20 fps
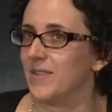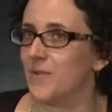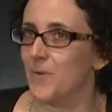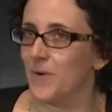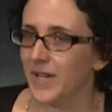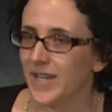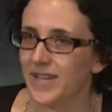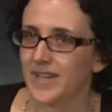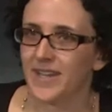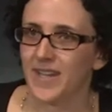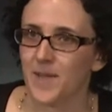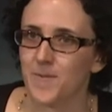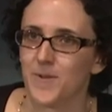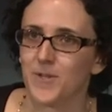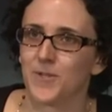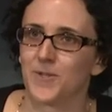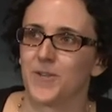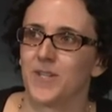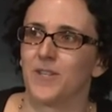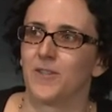organic
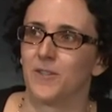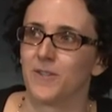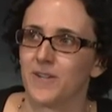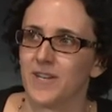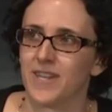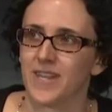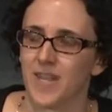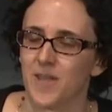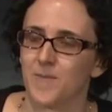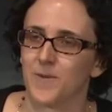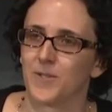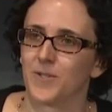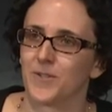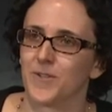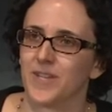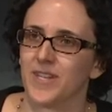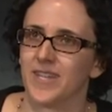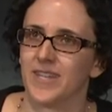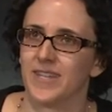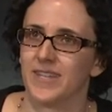chemistry and learning
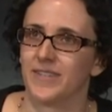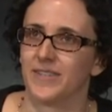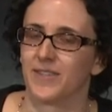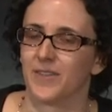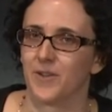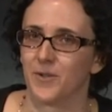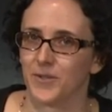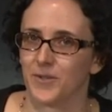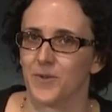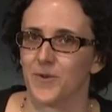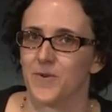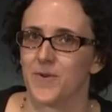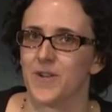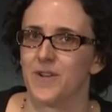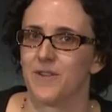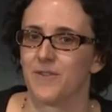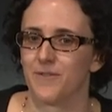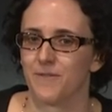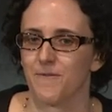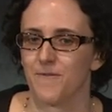chemistry is also
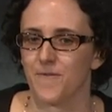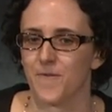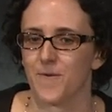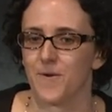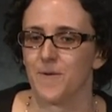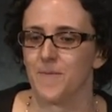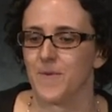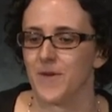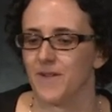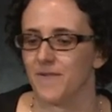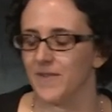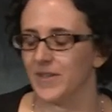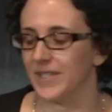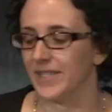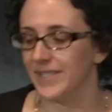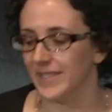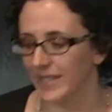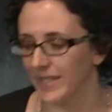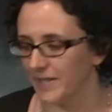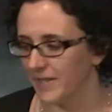another form of a
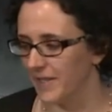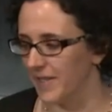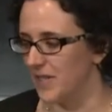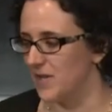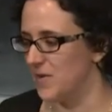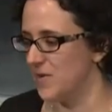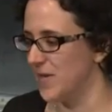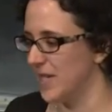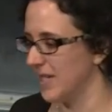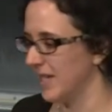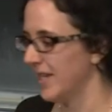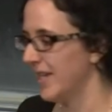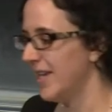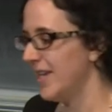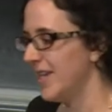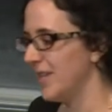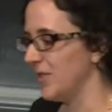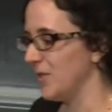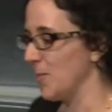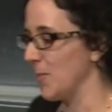skill that you need
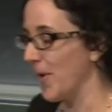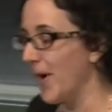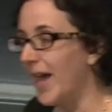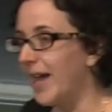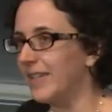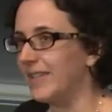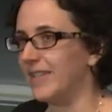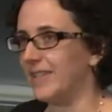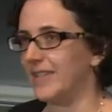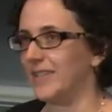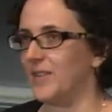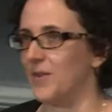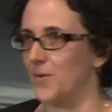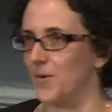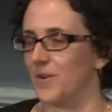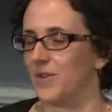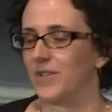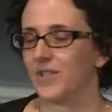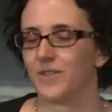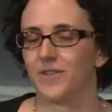to practice in
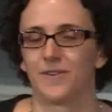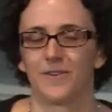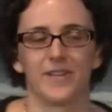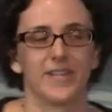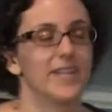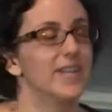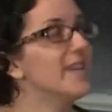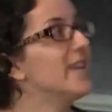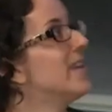order to learn it.